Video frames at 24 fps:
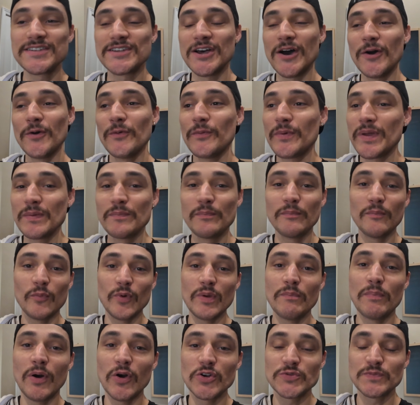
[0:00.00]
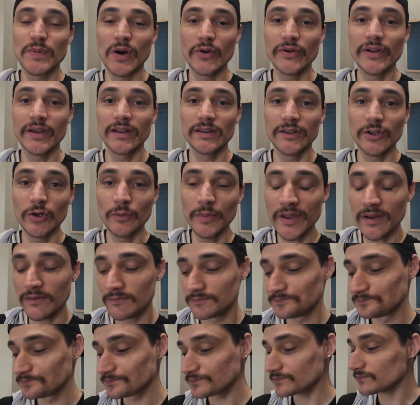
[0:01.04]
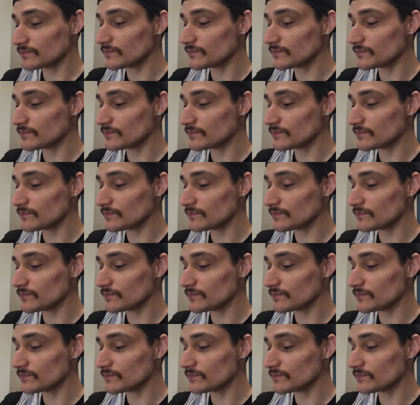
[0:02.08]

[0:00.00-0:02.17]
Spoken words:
so we postponed it a little bit.